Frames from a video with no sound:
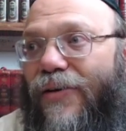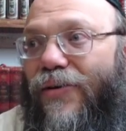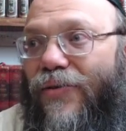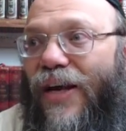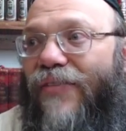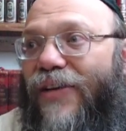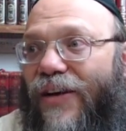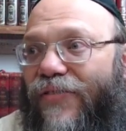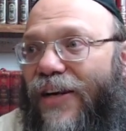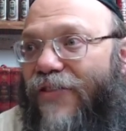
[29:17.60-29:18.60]
to have the
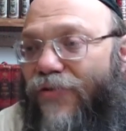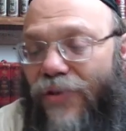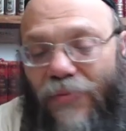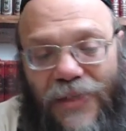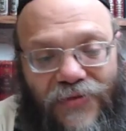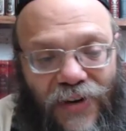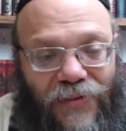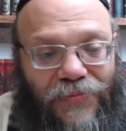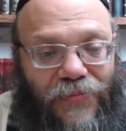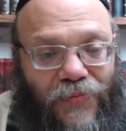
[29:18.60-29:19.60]
kavanah for the mitzvah.
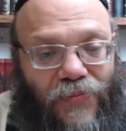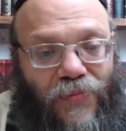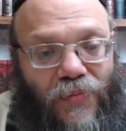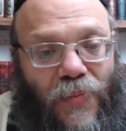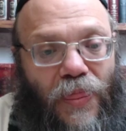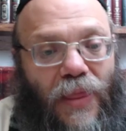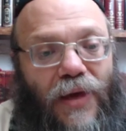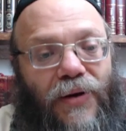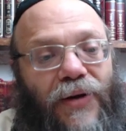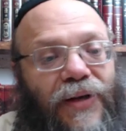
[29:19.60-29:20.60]

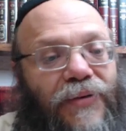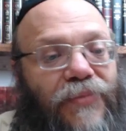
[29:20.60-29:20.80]
Okay.